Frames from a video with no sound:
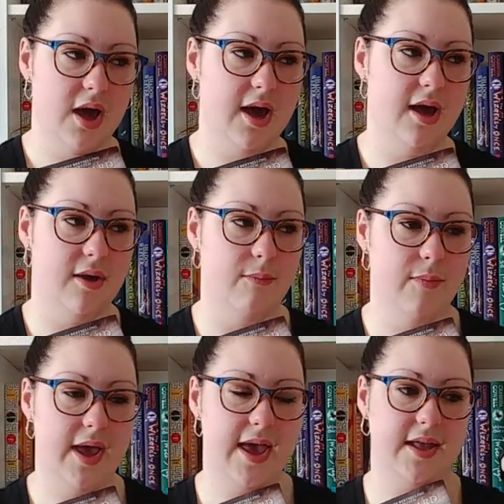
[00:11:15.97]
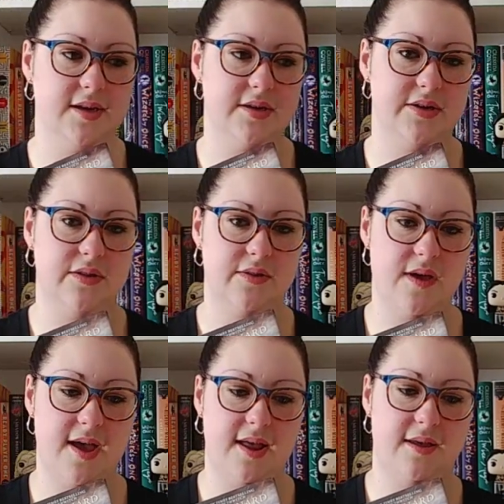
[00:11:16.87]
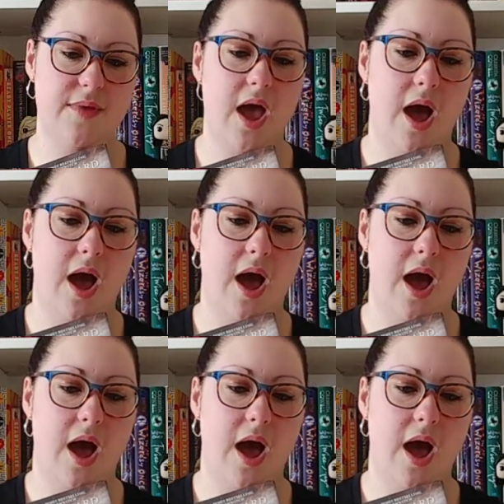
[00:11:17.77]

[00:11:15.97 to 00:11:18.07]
Um, and that